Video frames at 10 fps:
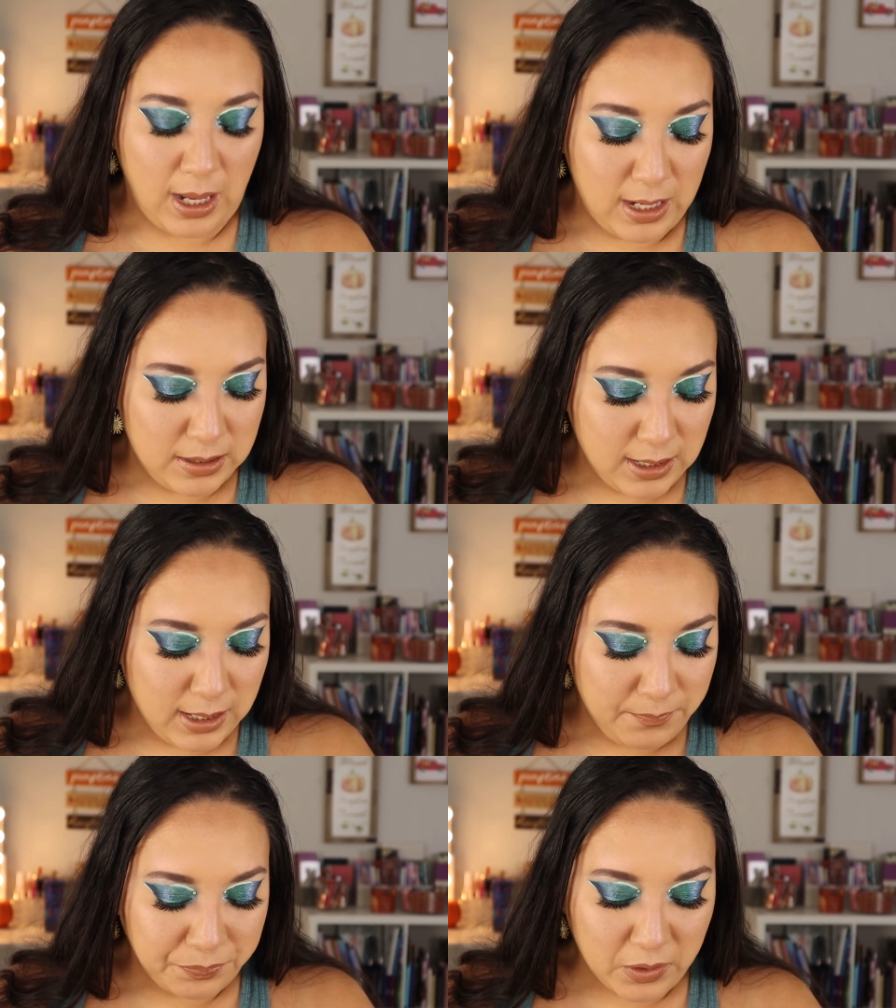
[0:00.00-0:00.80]
And
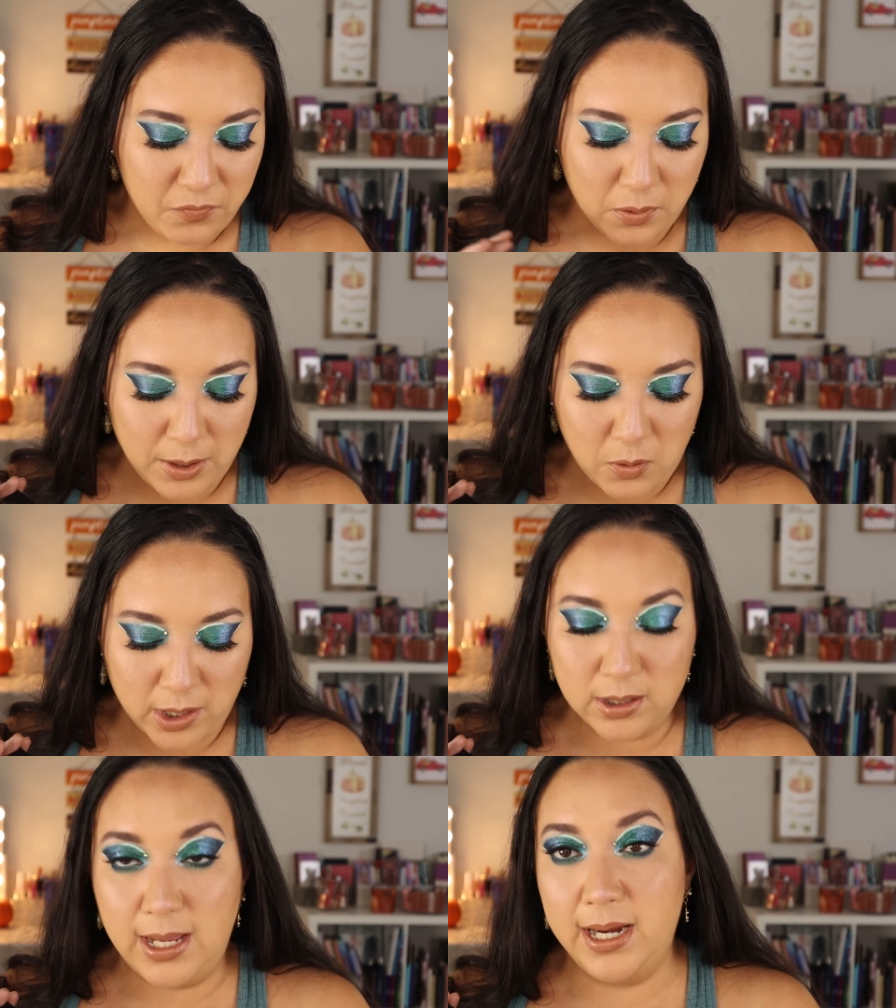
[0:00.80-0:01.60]
then for my
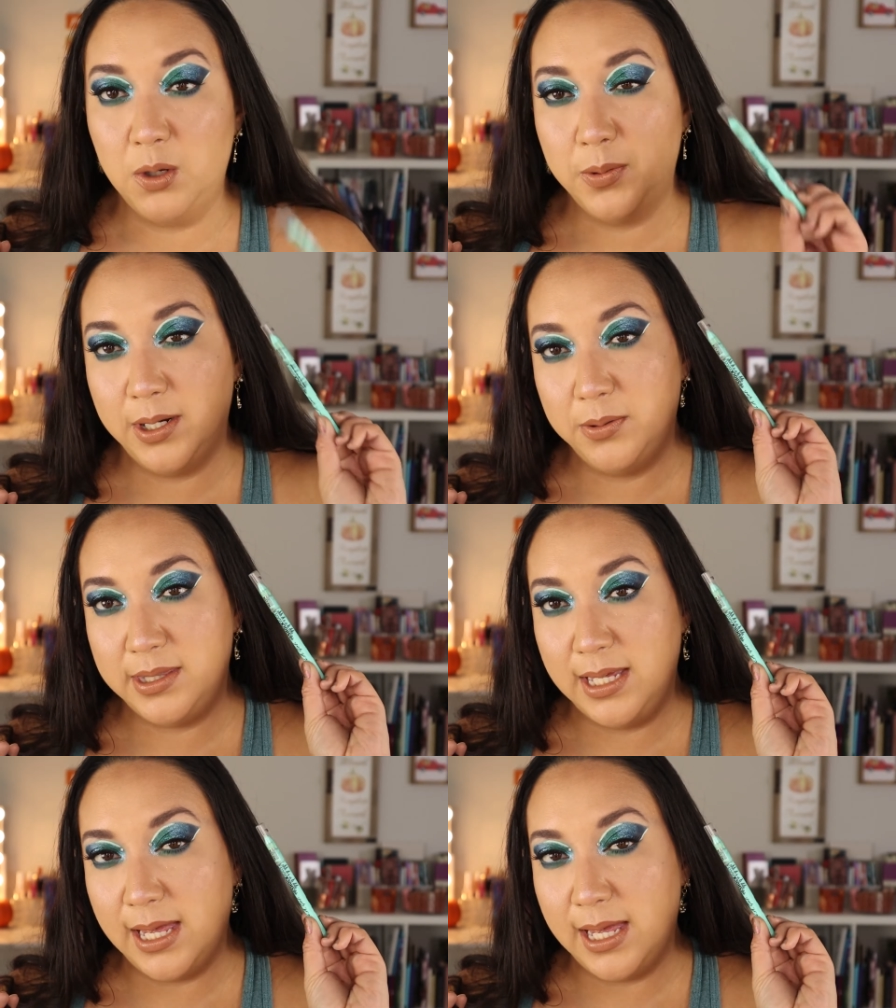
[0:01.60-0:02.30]
waterline, I went in with the